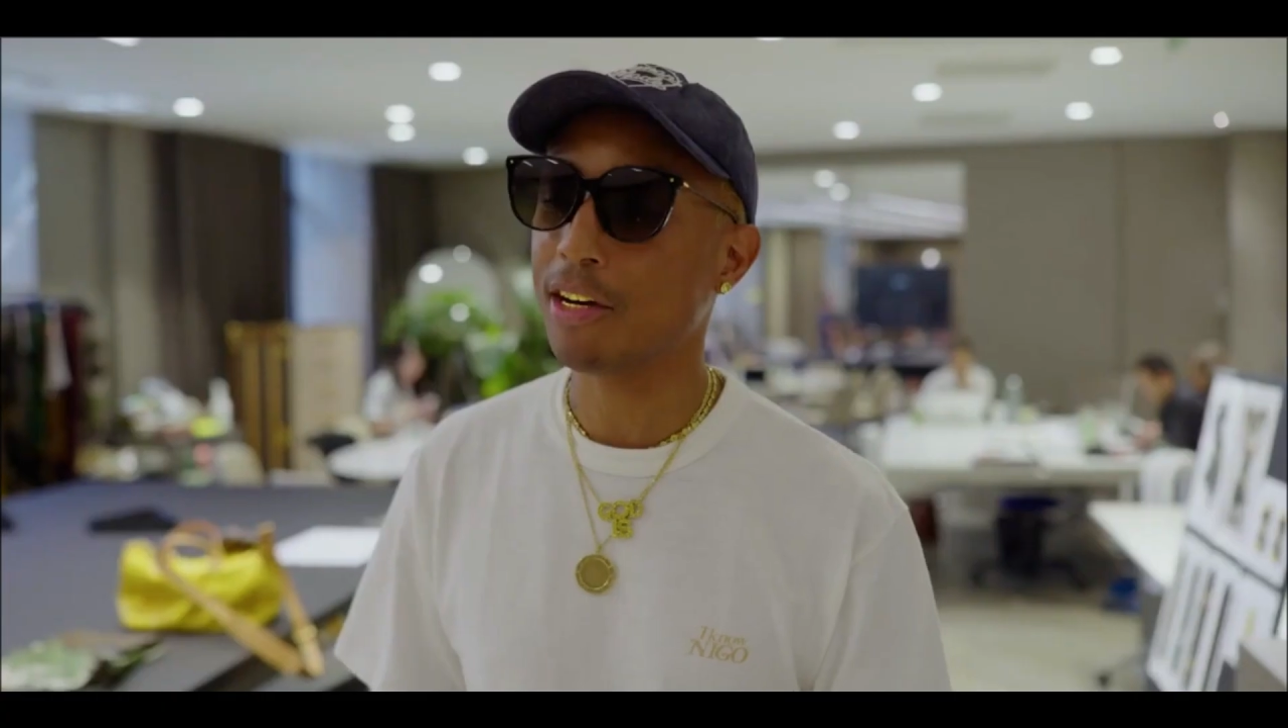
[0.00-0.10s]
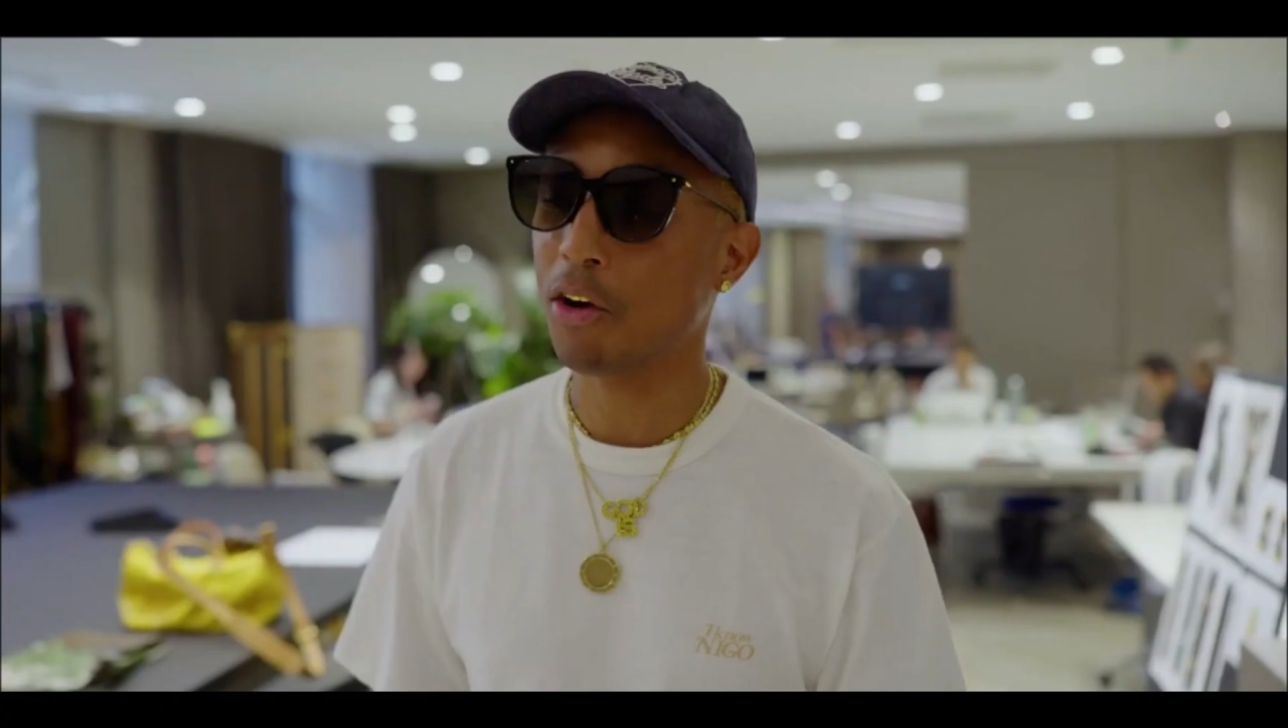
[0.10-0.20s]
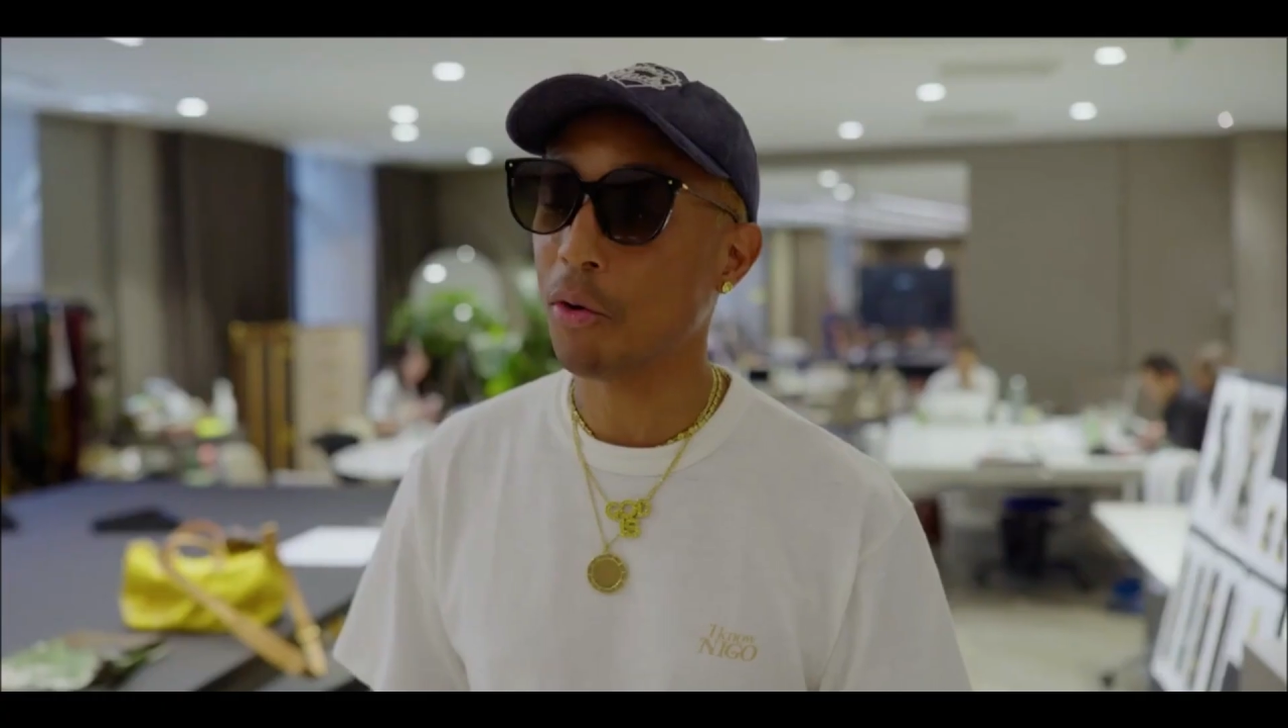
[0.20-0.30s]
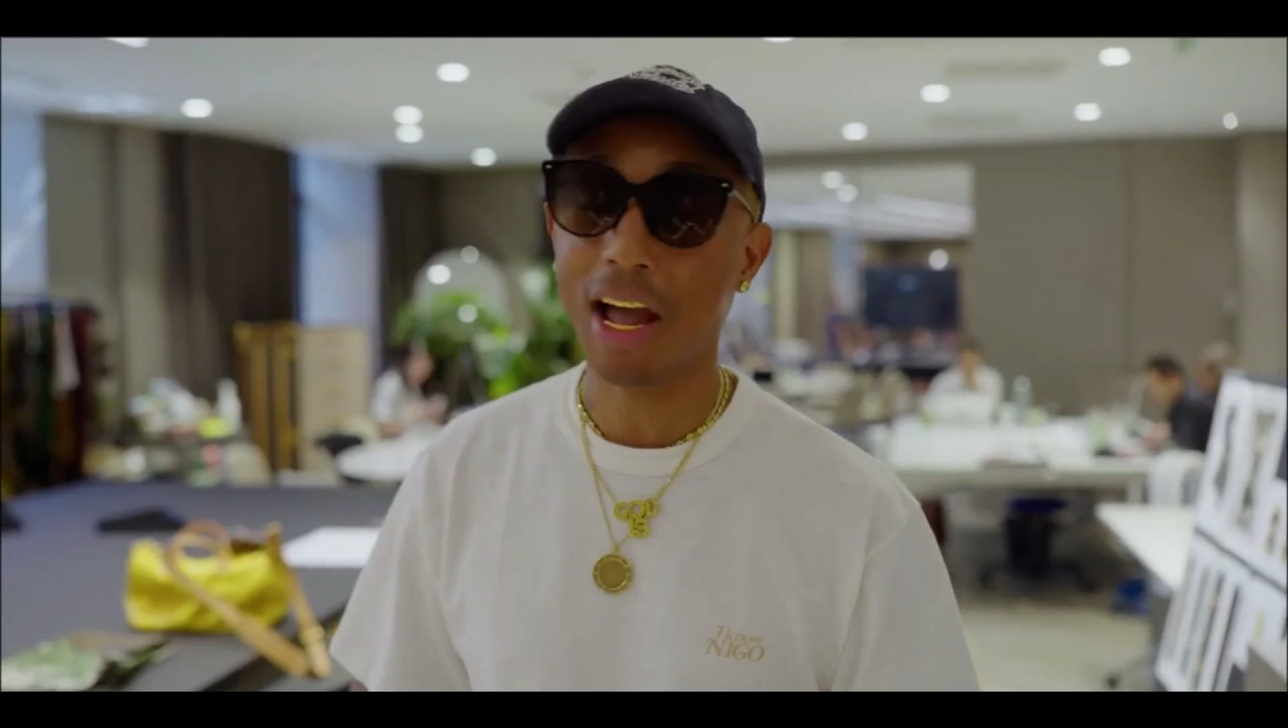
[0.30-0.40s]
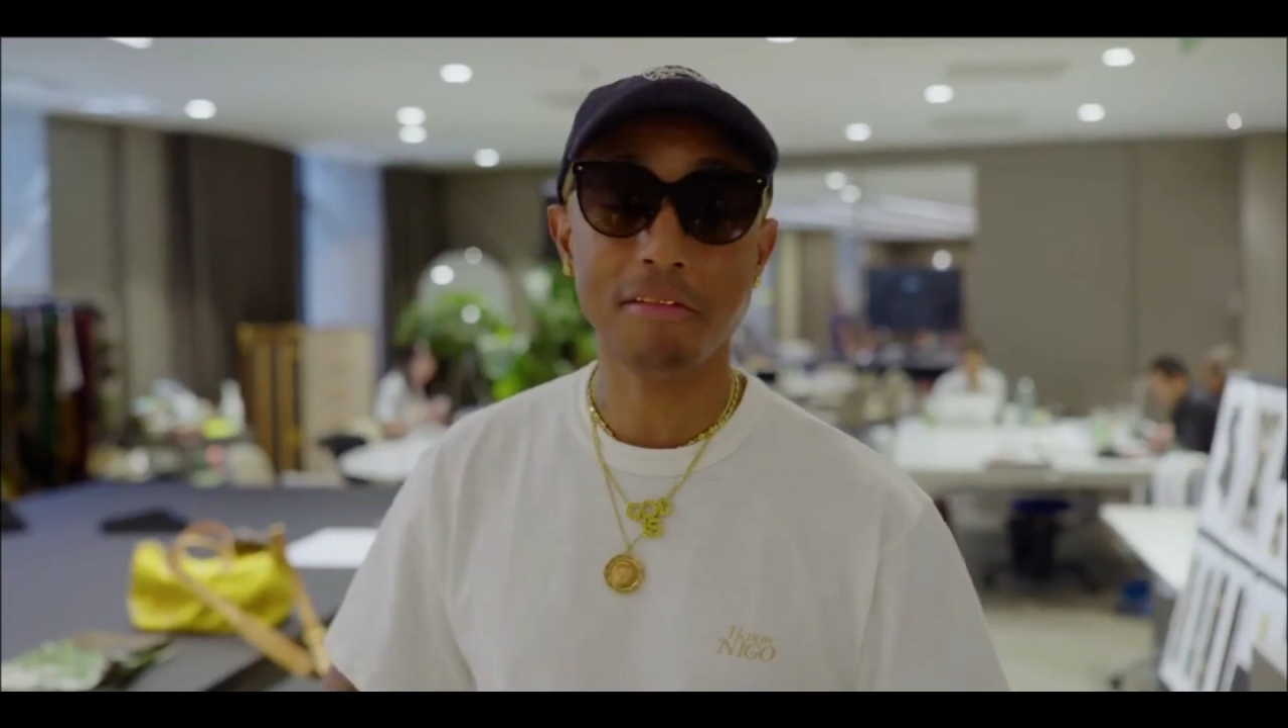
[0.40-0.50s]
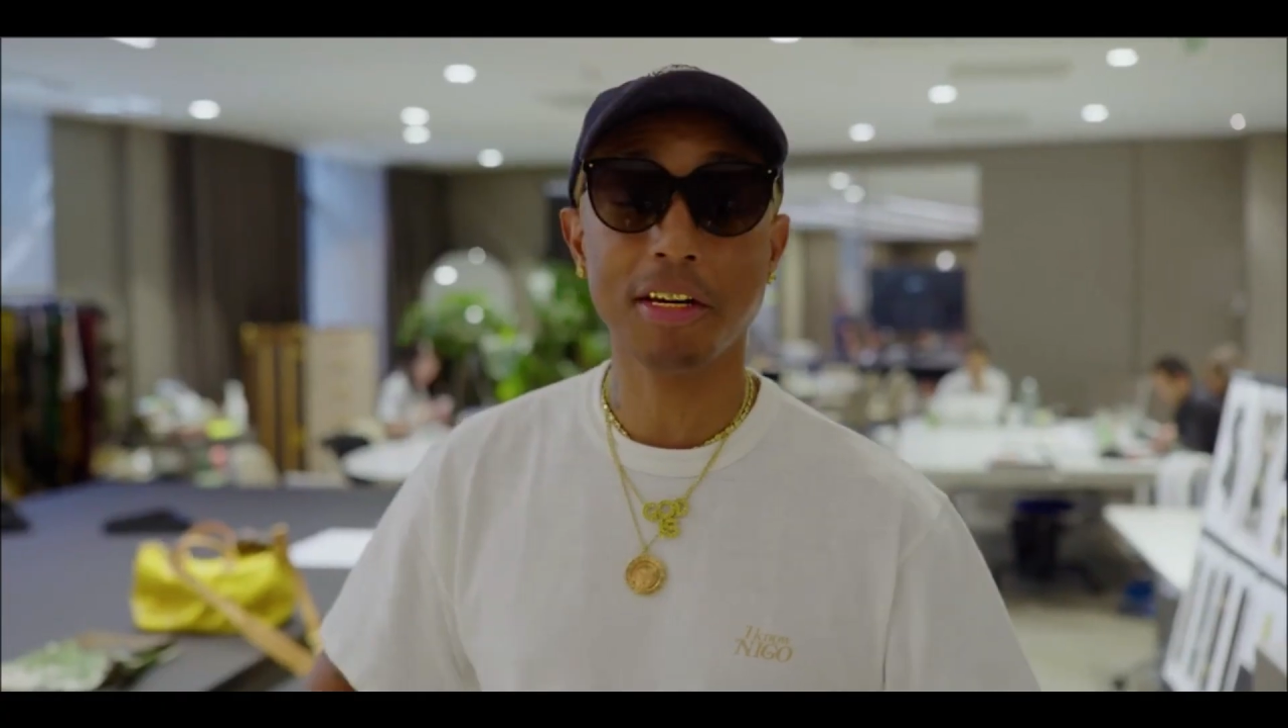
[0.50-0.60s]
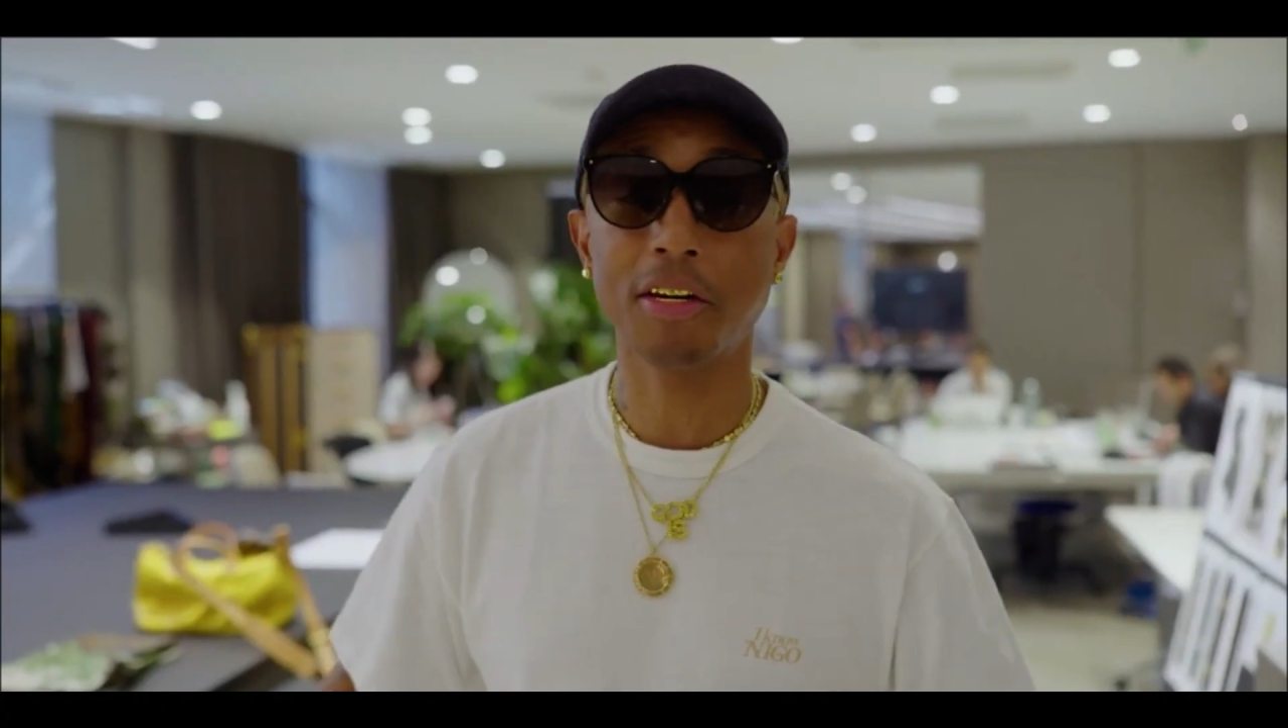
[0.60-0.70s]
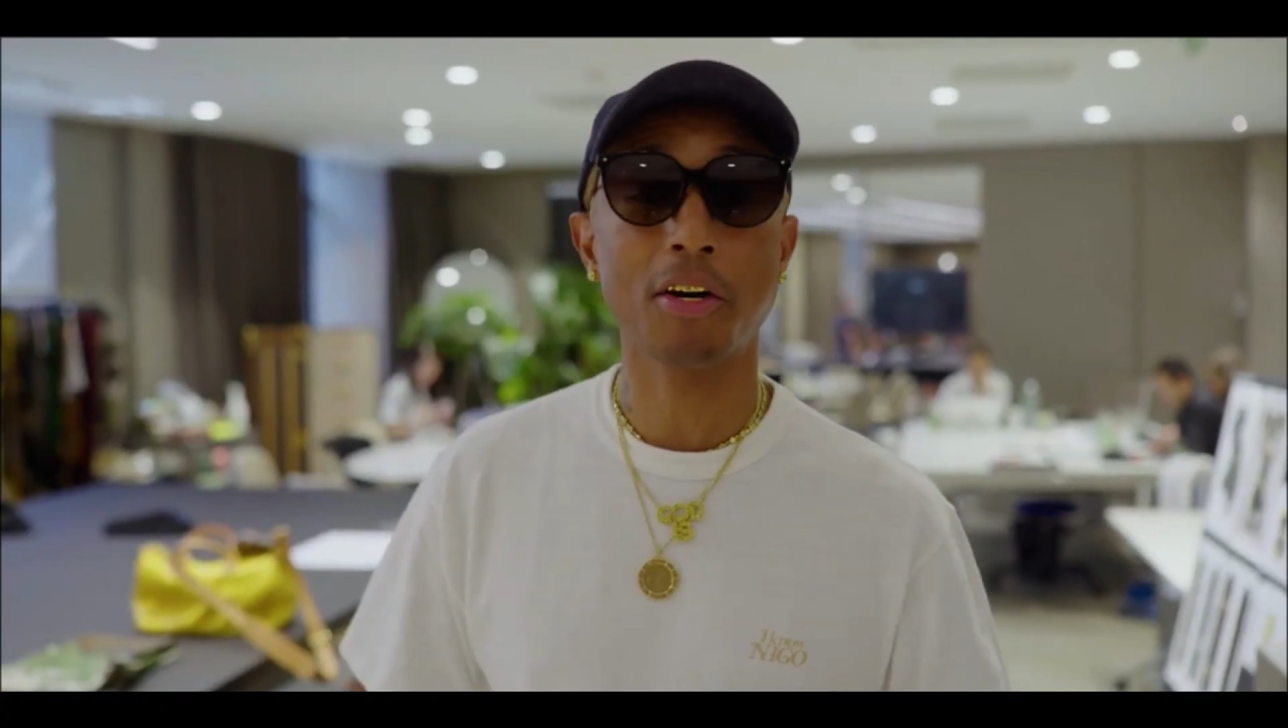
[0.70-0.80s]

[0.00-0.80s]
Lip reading: I don't have any